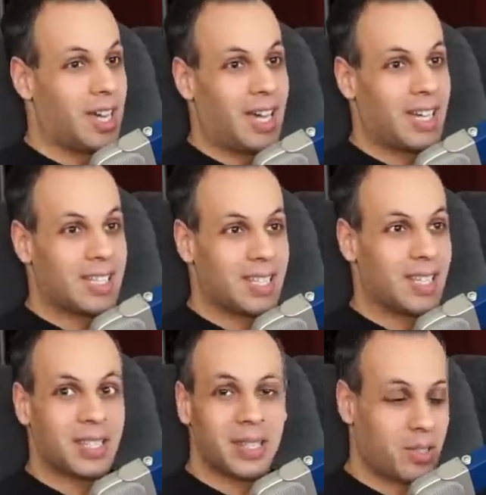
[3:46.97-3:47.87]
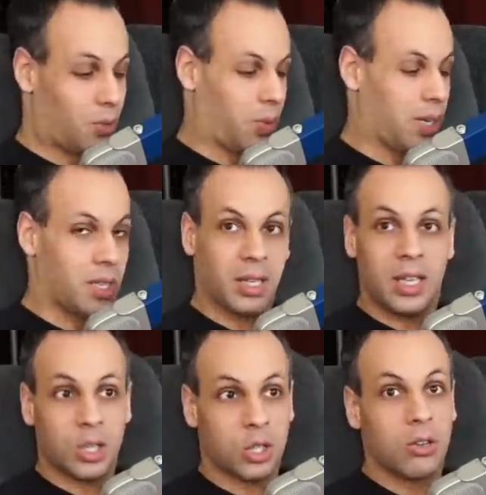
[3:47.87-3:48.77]
and this is the way that
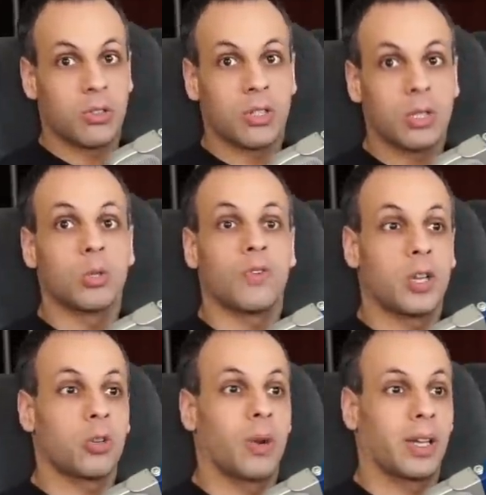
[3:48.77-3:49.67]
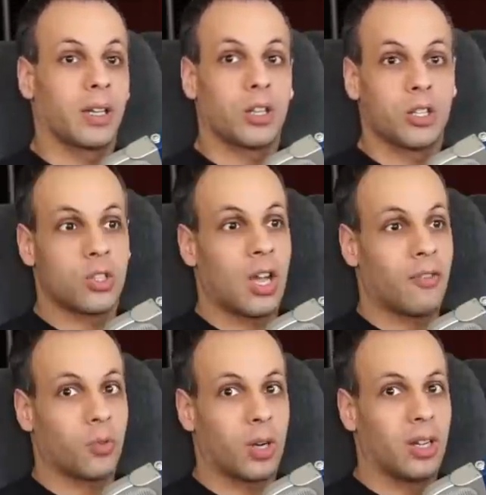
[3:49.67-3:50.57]
he has chosen to use facial recognition
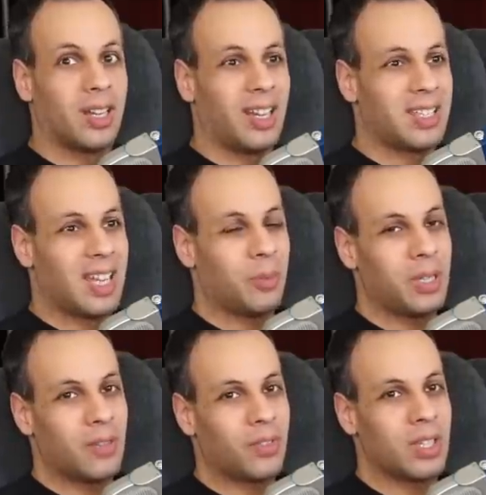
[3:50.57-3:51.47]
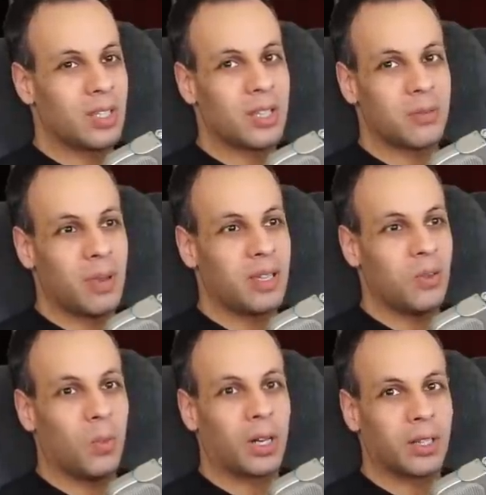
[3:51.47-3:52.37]
software. And tell me if this doesn't make
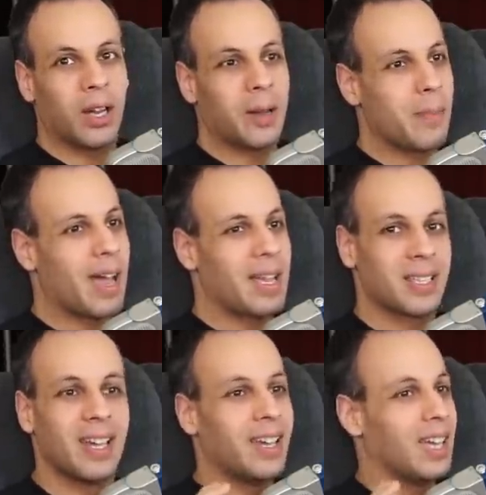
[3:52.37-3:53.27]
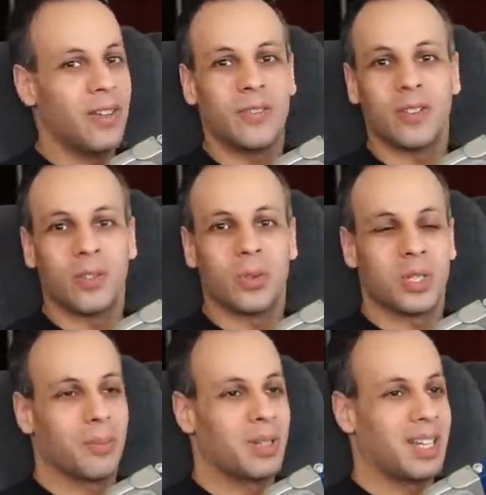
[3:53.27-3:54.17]
you want to don a mask, even if you were
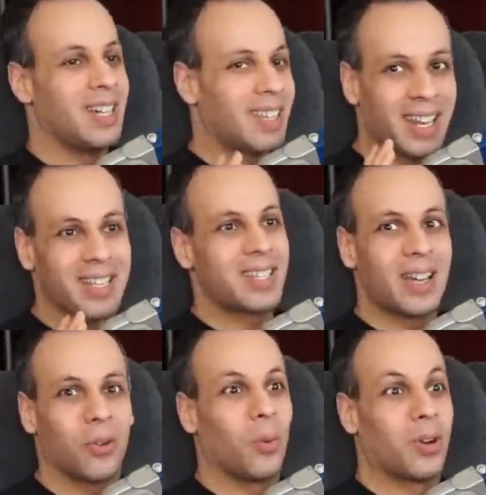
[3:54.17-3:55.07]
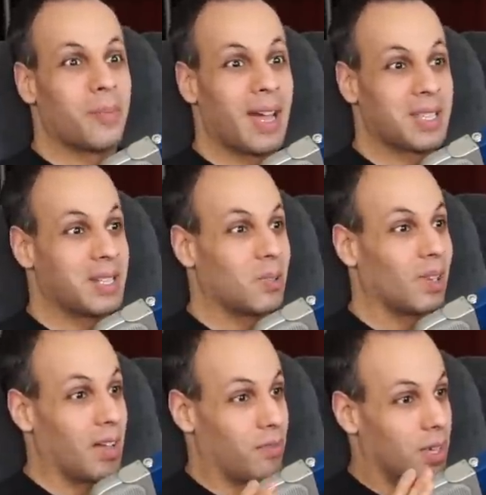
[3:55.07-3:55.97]
somebody that has never worn a mask in your
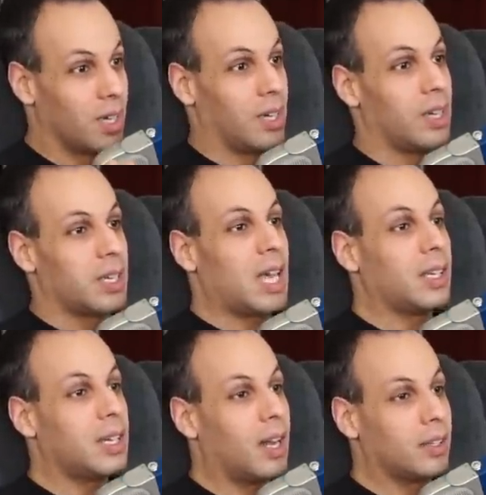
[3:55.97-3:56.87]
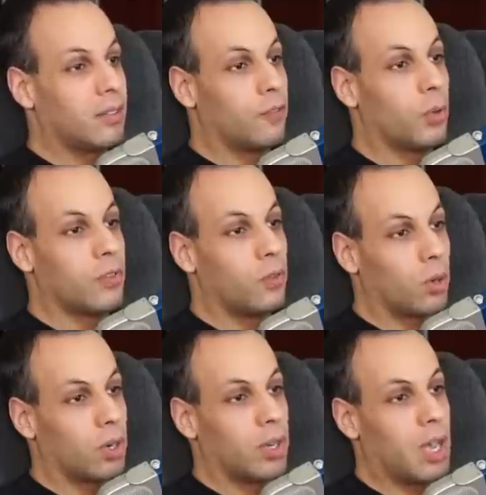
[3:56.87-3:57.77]
life. Kelly Conlon,
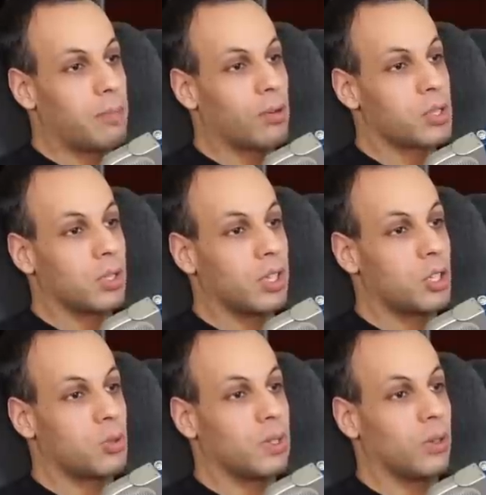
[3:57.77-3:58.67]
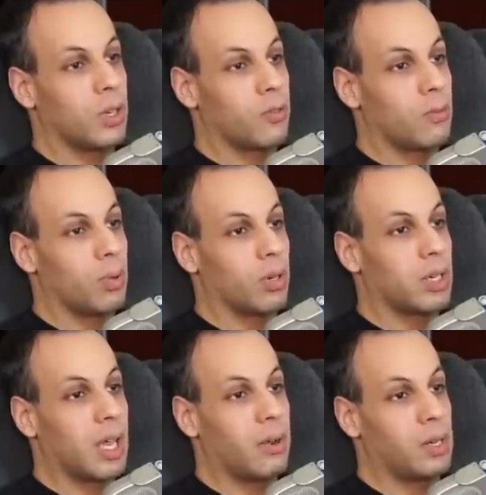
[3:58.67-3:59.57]
44, a personal injury lawyer from
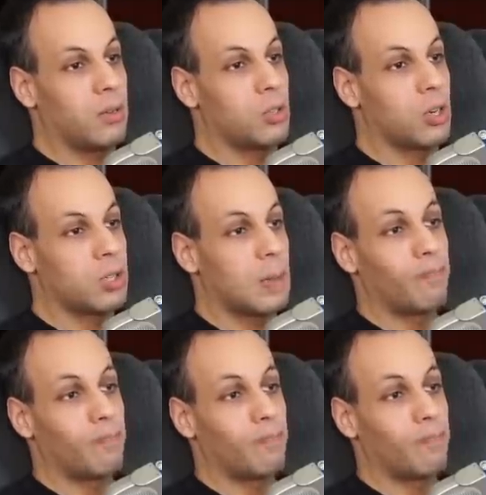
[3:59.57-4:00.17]
Bergen County, New Jersey,